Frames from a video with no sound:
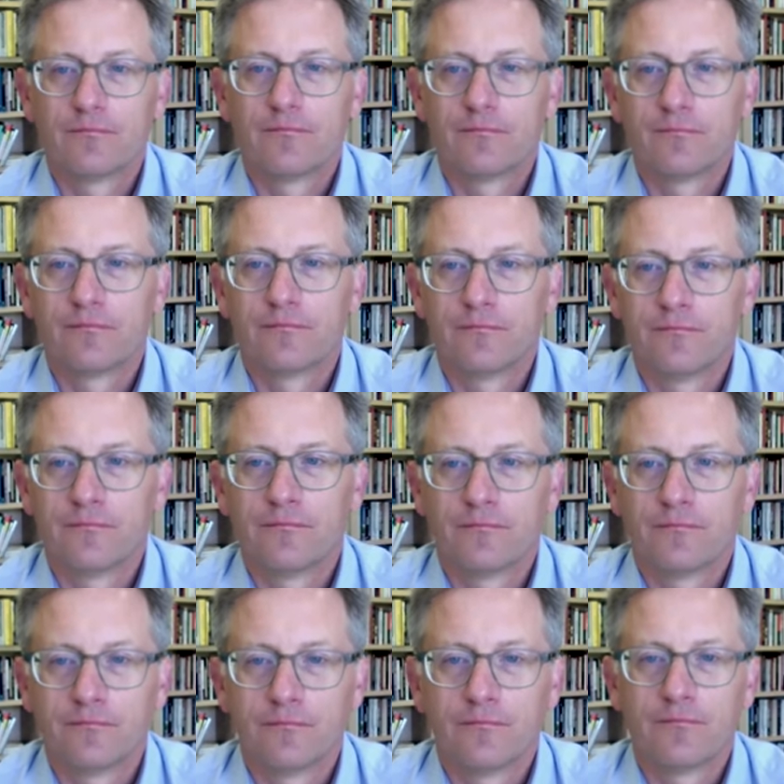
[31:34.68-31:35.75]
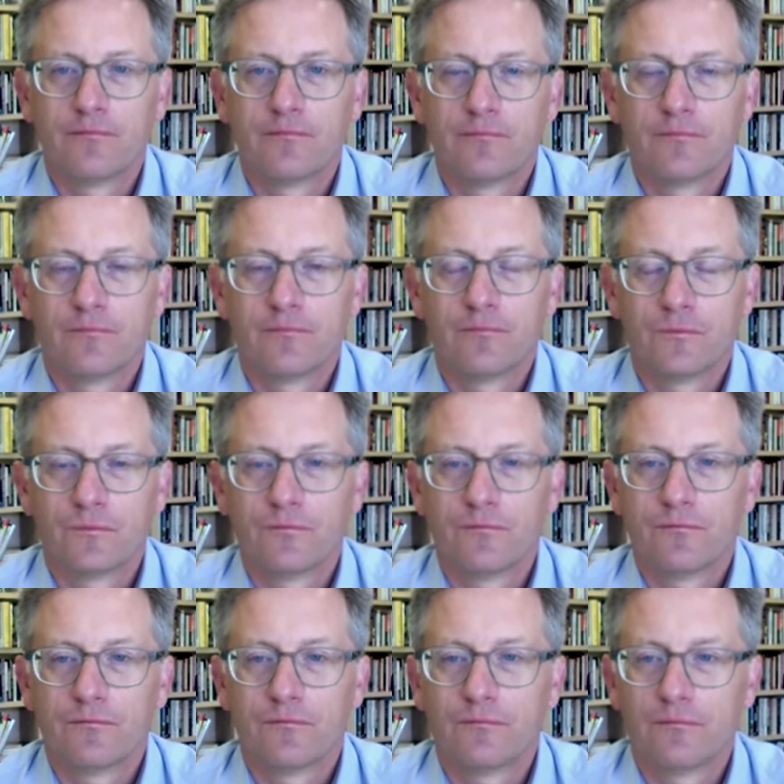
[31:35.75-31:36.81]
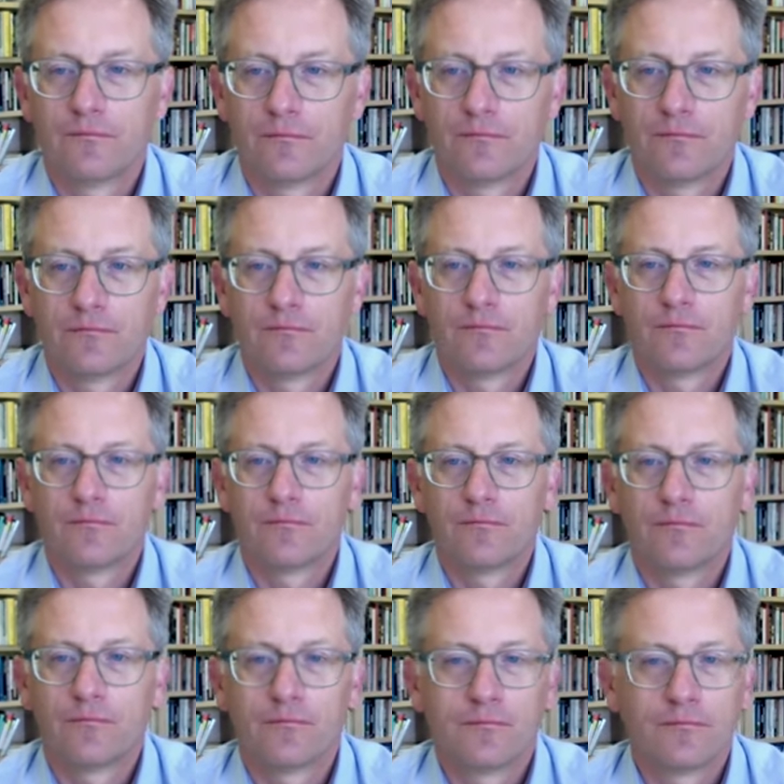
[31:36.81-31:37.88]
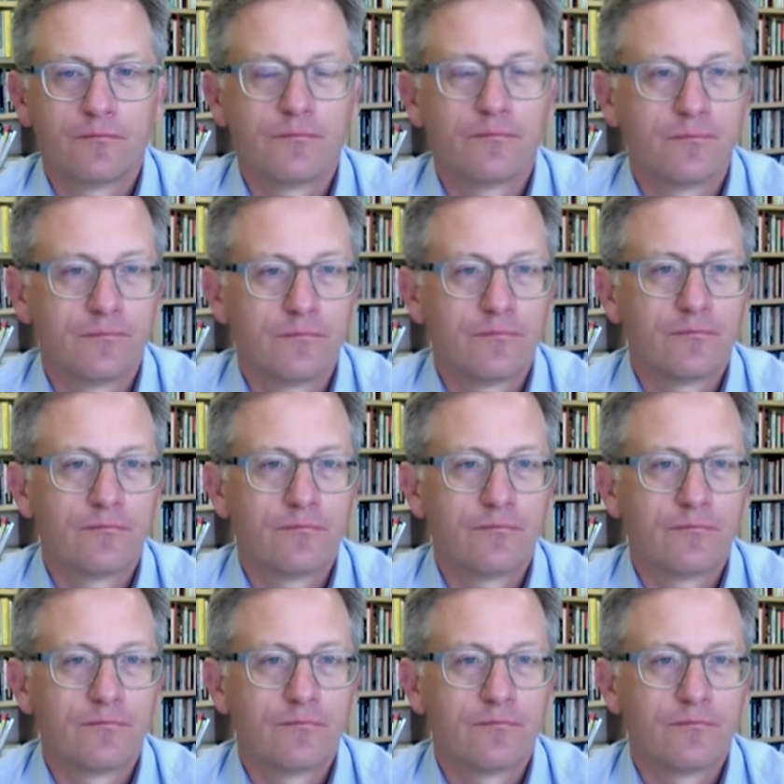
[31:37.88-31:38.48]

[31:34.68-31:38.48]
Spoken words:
This person isn't speaking.